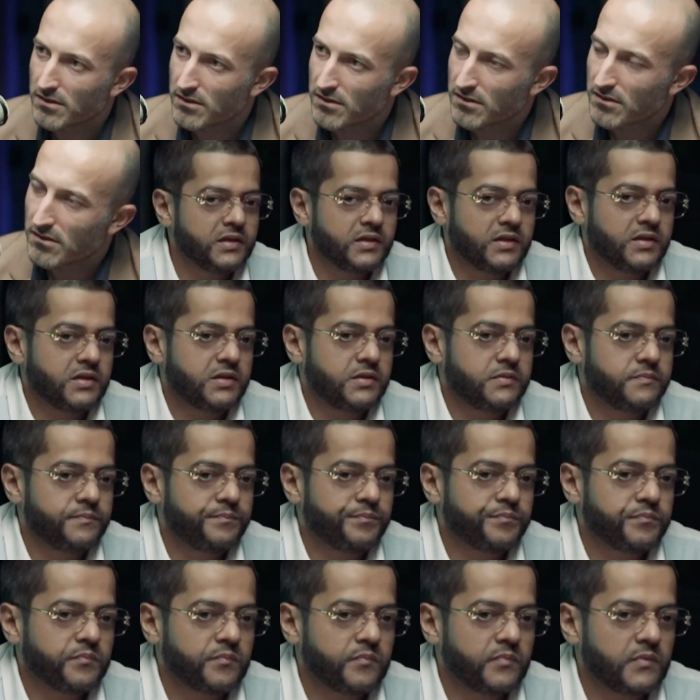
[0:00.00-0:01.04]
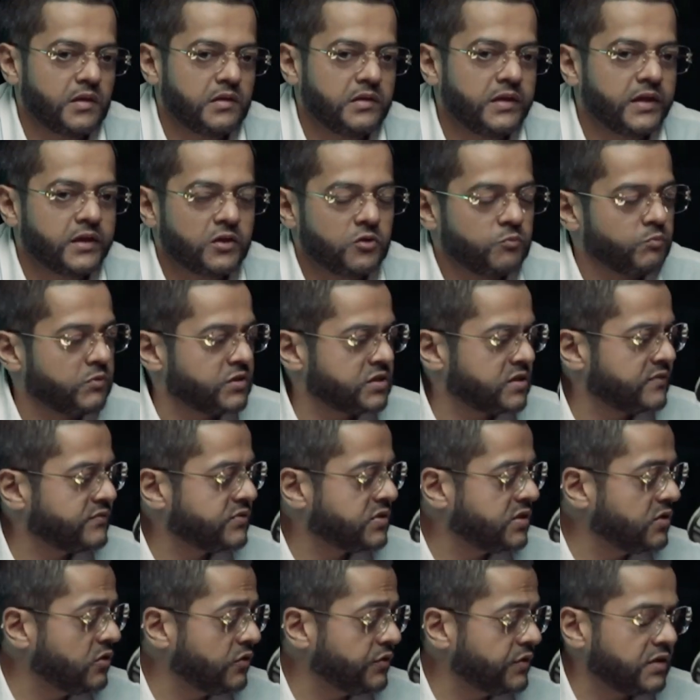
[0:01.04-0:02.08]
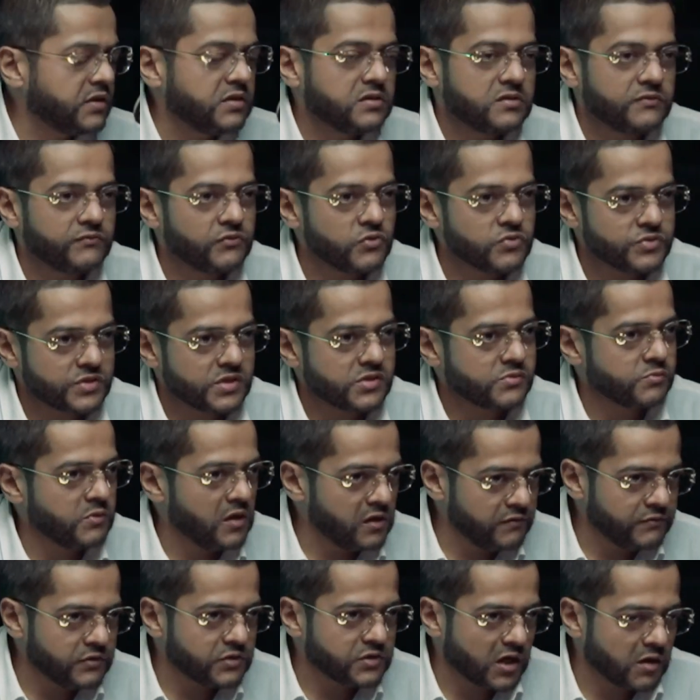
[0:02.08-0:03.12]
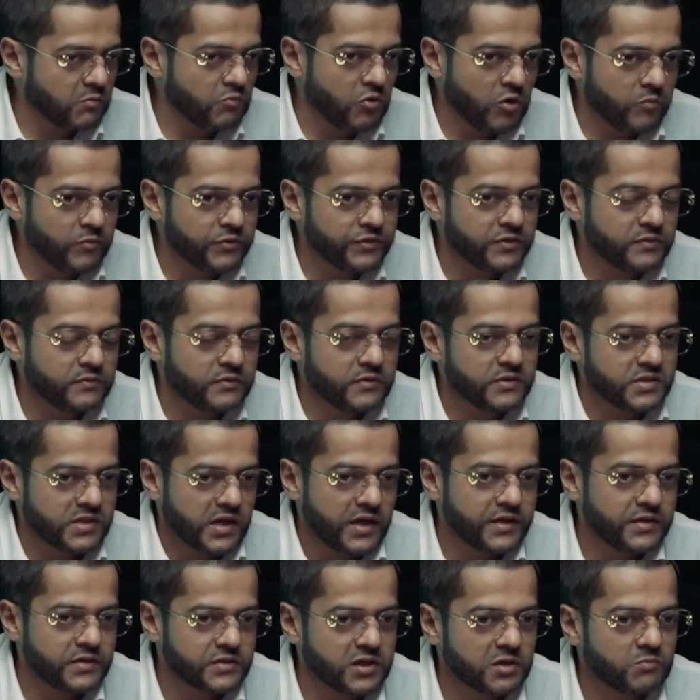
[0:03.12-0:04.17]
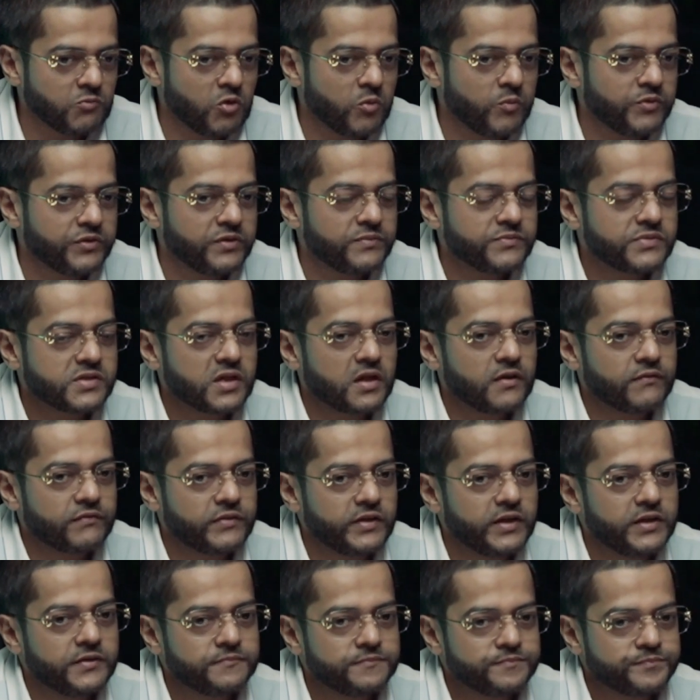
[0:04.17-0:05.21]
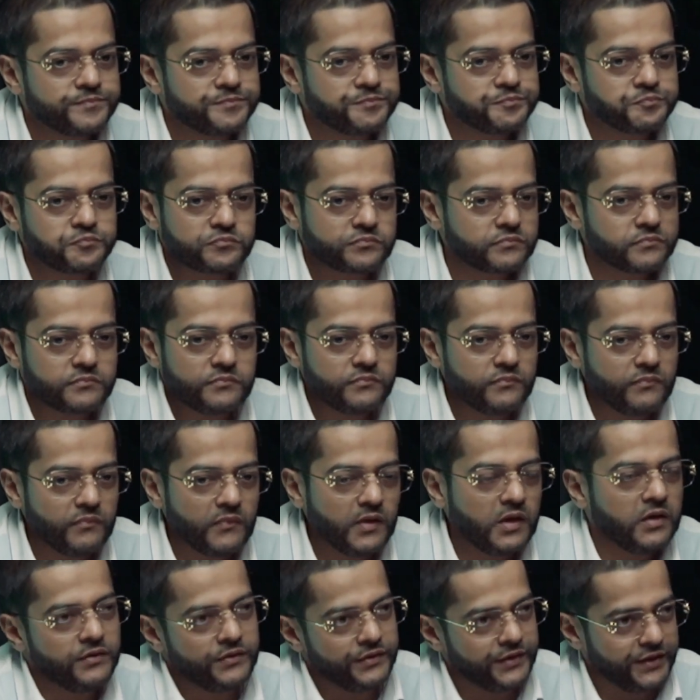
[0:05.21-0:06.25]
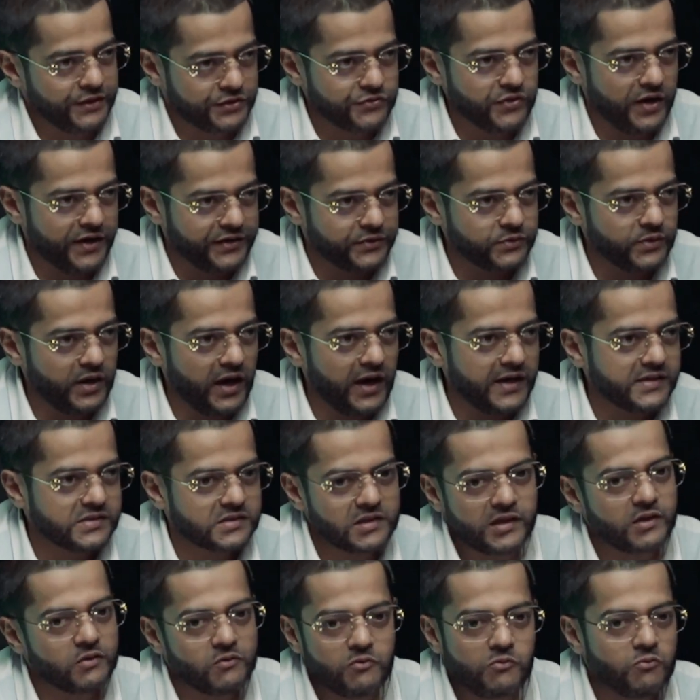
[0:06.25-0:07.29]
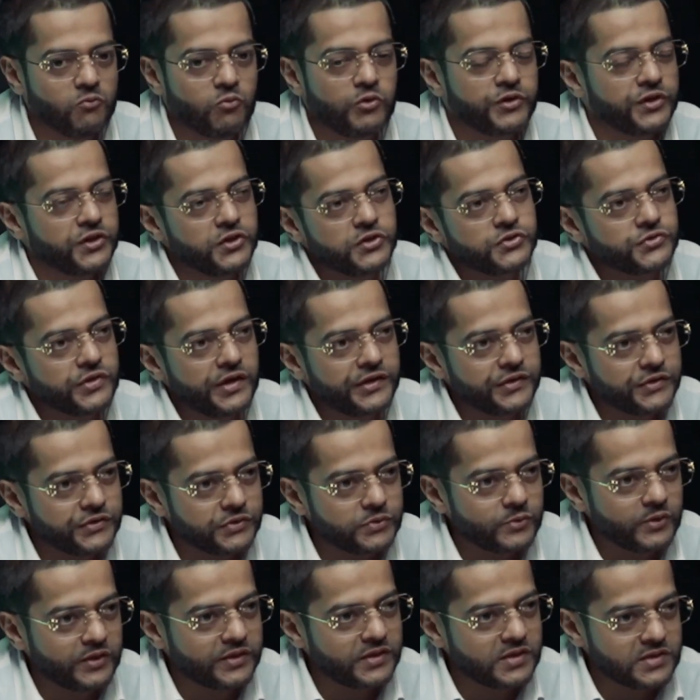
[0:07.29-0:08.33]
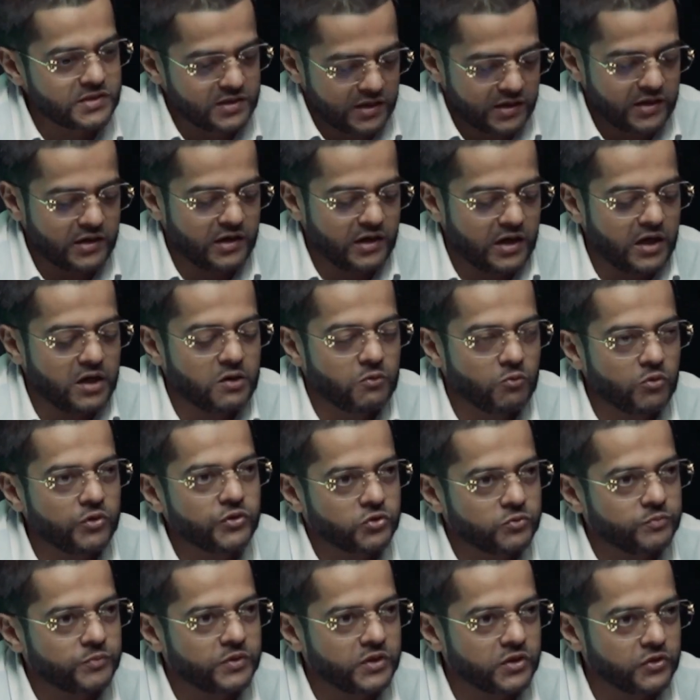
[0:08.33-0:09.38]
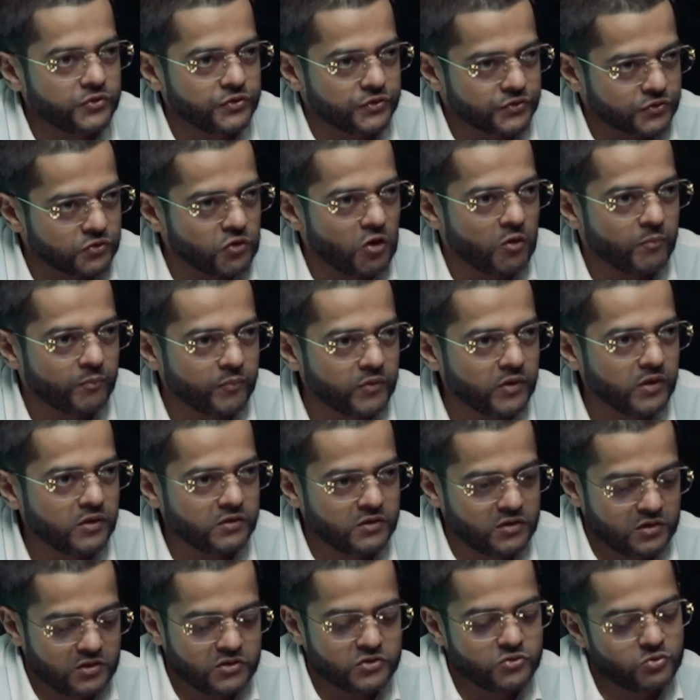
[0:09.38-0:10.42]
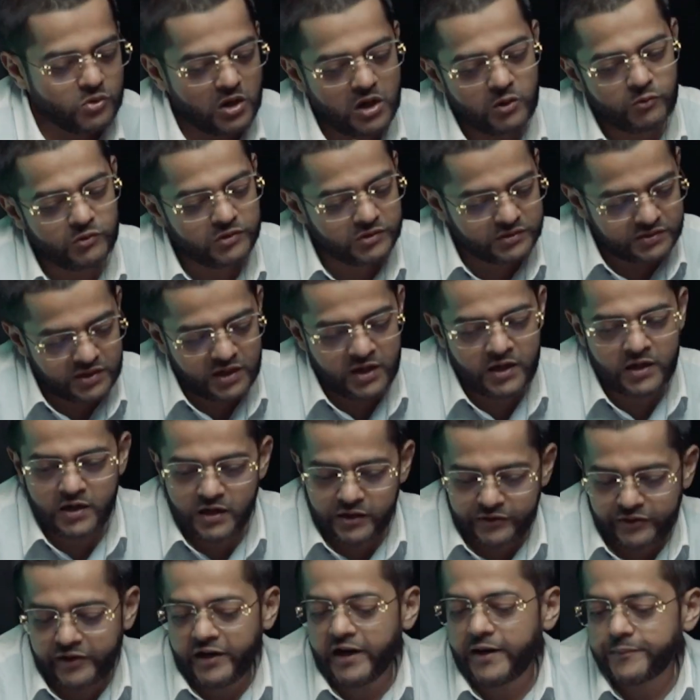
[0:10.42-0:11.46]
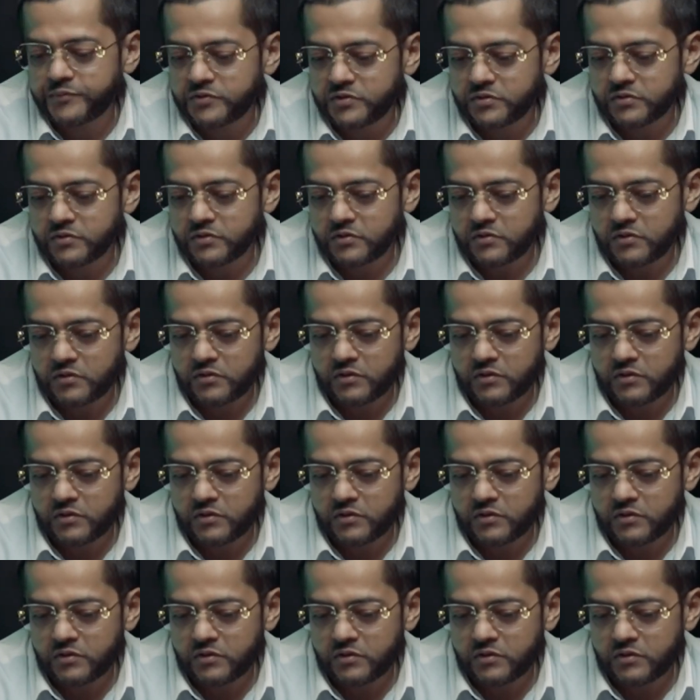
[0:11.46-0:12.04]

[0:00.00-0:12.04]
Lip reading: And like you must have seen on the interviews as well with Sheikh Mohammed, His Highness Sheikh Mohammed himself, that they try to ask, like, what are you trying to do? And he's like, I want to be on the top. So I will take, adapt,